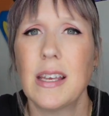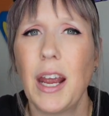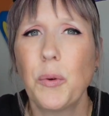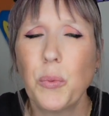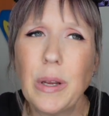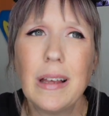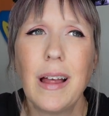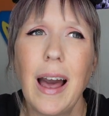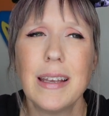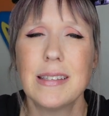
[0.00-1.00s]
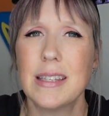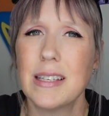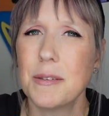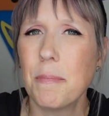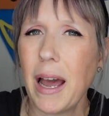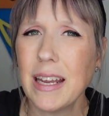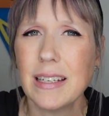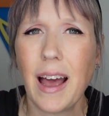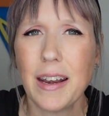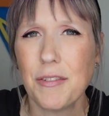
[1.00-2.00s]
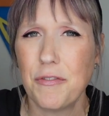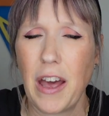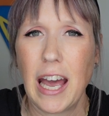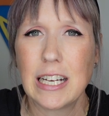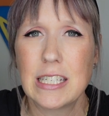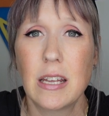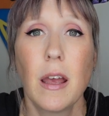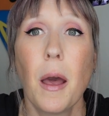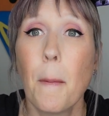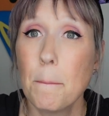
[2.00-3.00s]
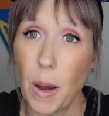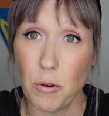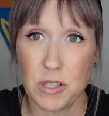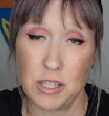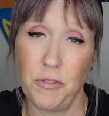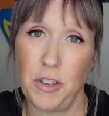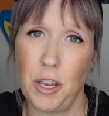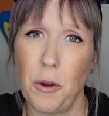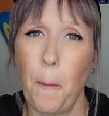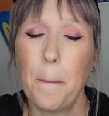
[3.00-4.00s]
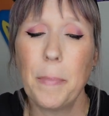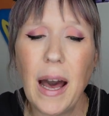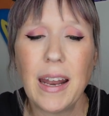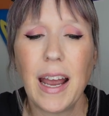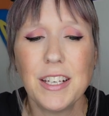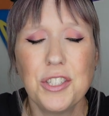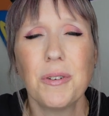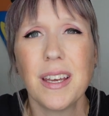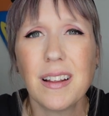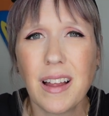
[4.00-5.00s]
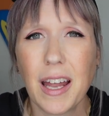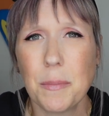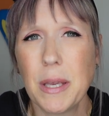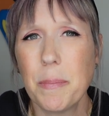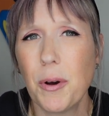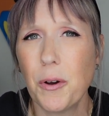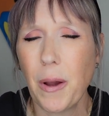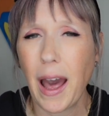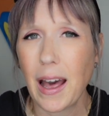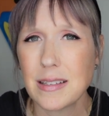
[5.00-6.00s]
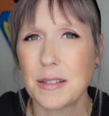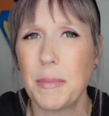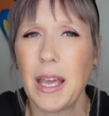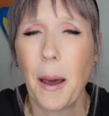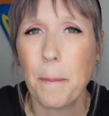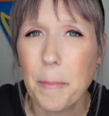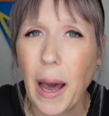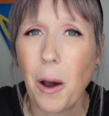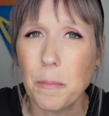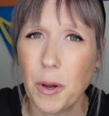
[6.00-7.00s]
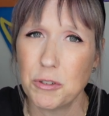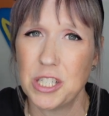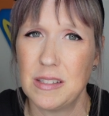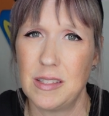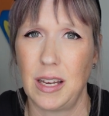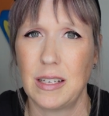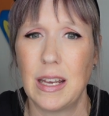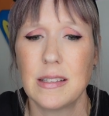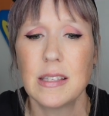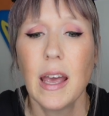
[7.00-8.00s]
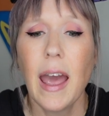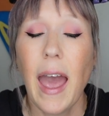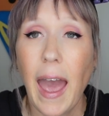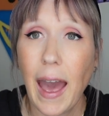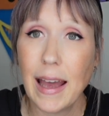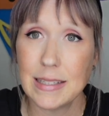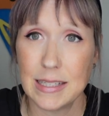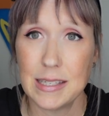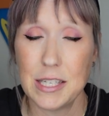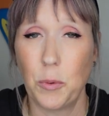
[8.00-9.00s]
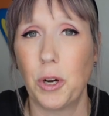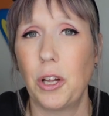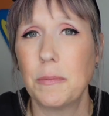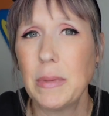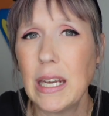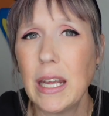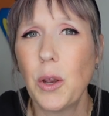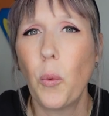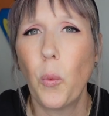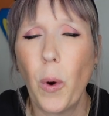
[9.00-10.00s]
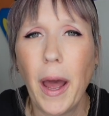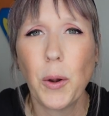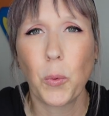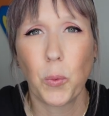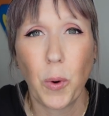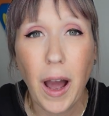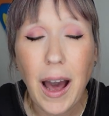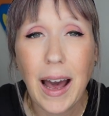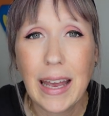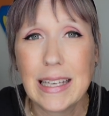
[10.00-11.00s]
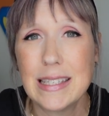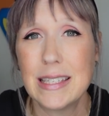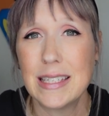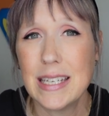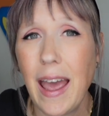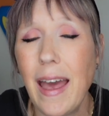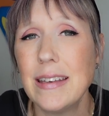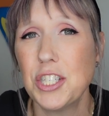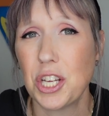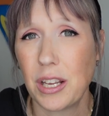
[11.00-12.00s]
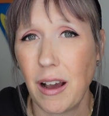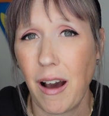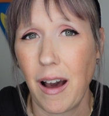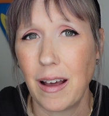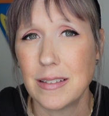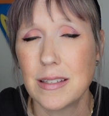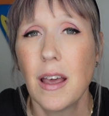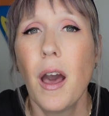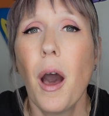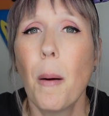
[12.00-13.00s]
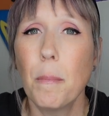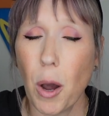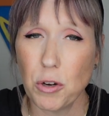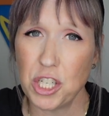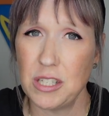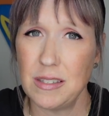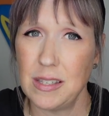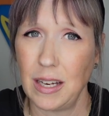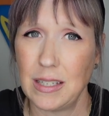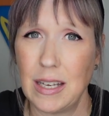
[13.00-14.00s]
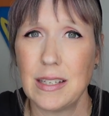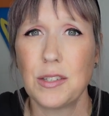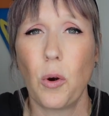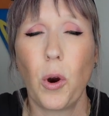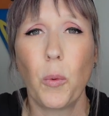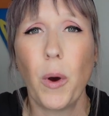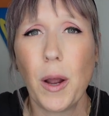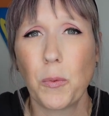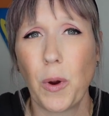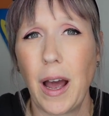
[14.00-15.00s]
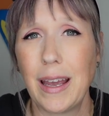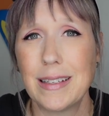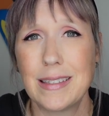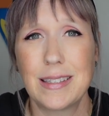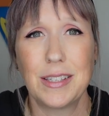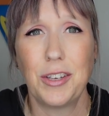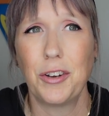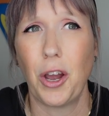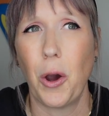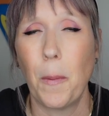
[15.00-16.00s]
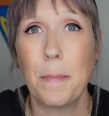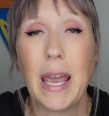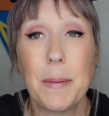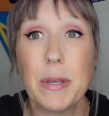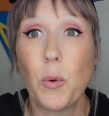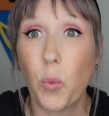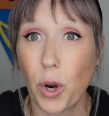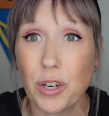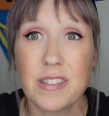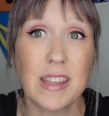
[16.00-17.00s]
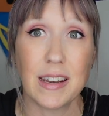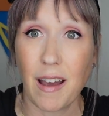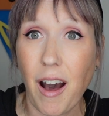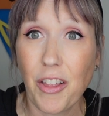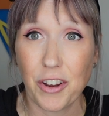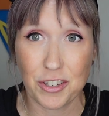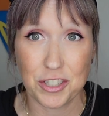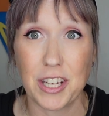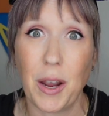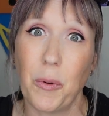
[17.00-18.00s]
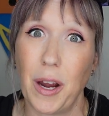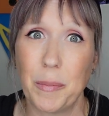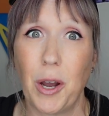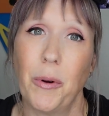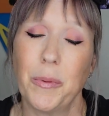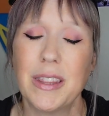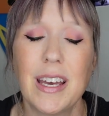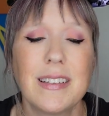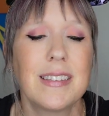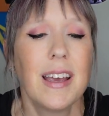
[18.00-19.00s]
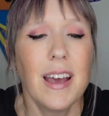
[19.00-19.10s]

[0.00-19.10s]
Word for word: And I realize this might not affect most of you, but I do get a lot of people who ask me about motion sickness at Disney World, meaning what rides tend to cause motion sickness or what rides, you know, may be worse than others. You get where I'm going with this?